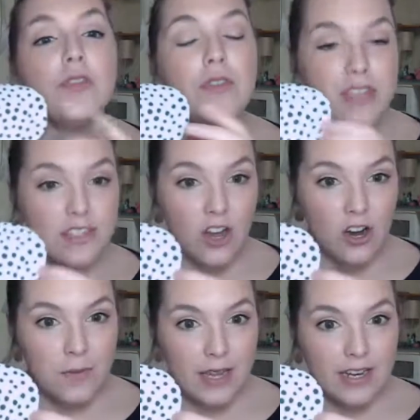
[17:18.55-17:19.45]
these
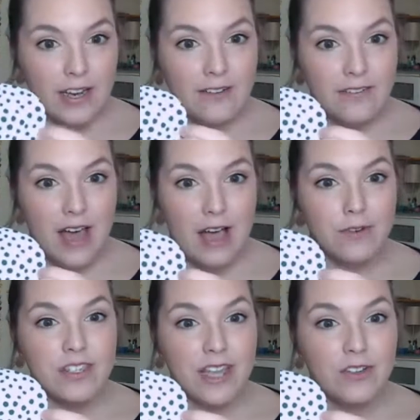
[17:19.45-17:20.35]
are made of
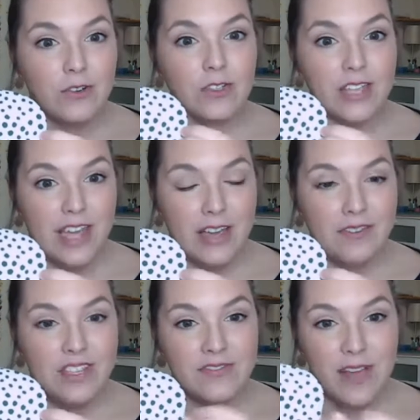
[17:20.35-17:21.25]
that recycled
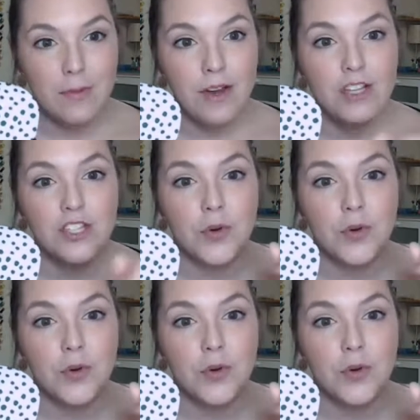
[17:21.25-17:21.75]
canvas fabric.